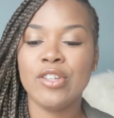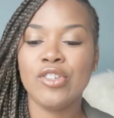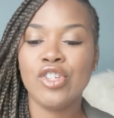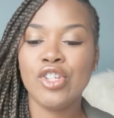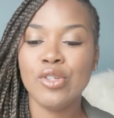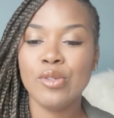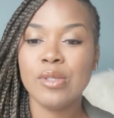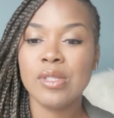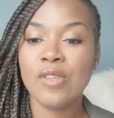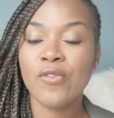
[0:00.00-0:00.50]

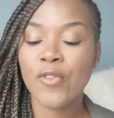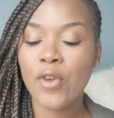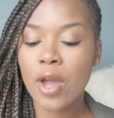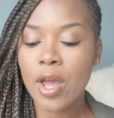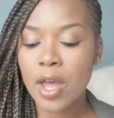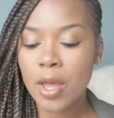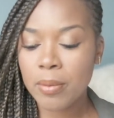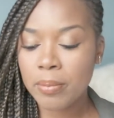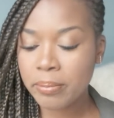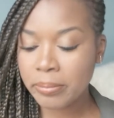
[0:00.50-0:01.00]
choose
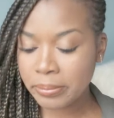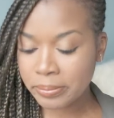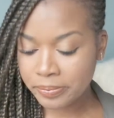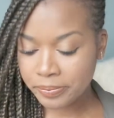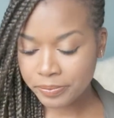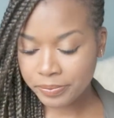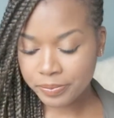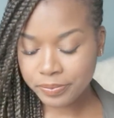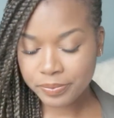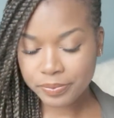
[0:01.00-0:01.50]
from.
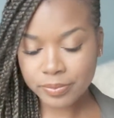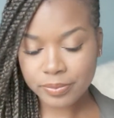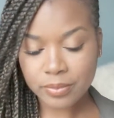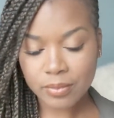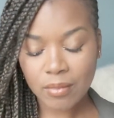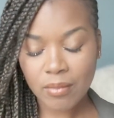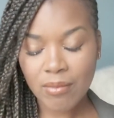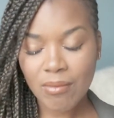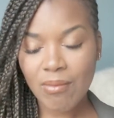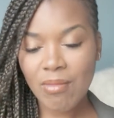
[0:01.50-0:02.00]

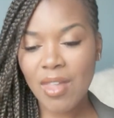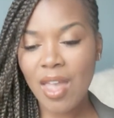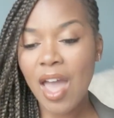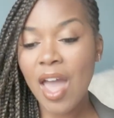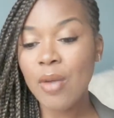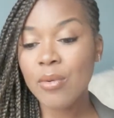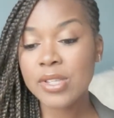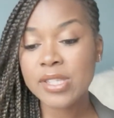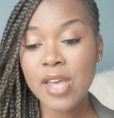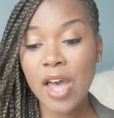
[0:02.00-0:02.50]

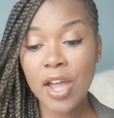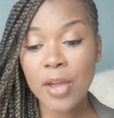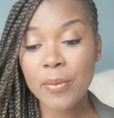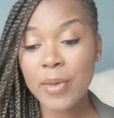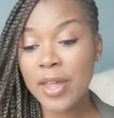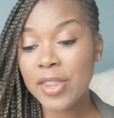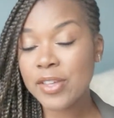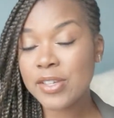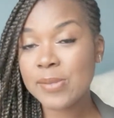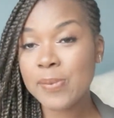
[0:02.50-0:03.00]
I will talk
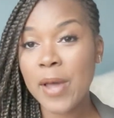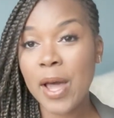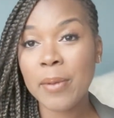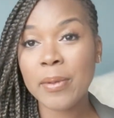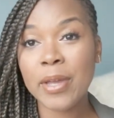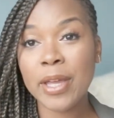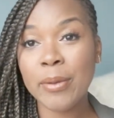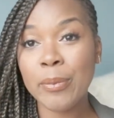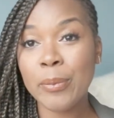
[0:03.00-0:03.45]
about this probably